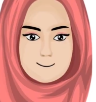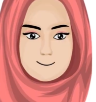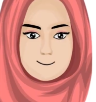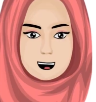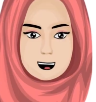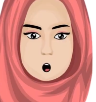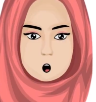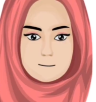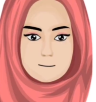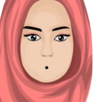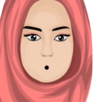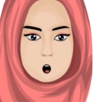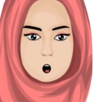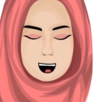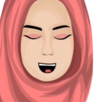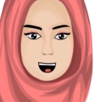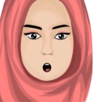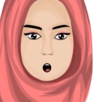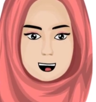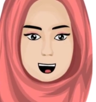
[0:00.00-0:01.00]
Now what
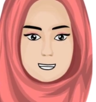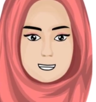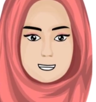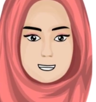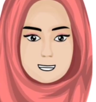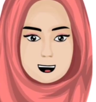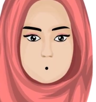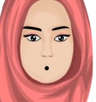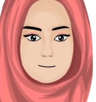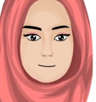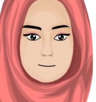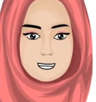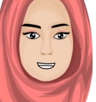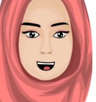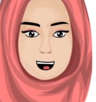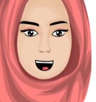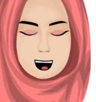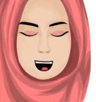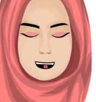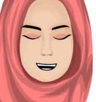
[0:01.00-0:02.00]
I'm going to do,
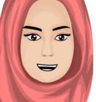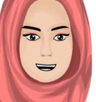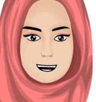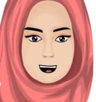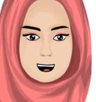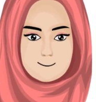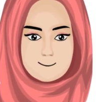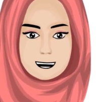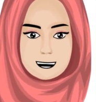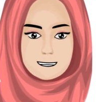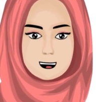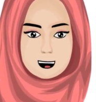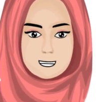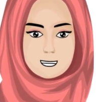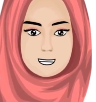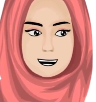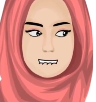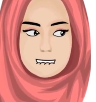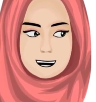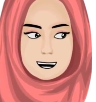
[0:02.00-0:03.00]
I am going to bring
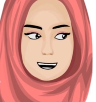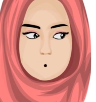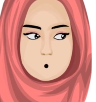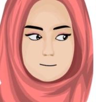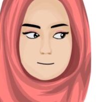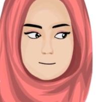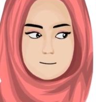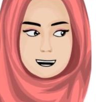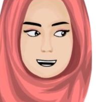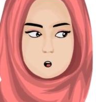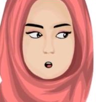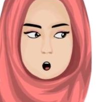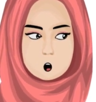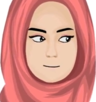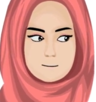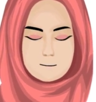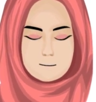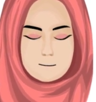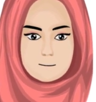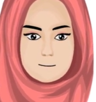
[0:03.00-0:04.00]
something for you here.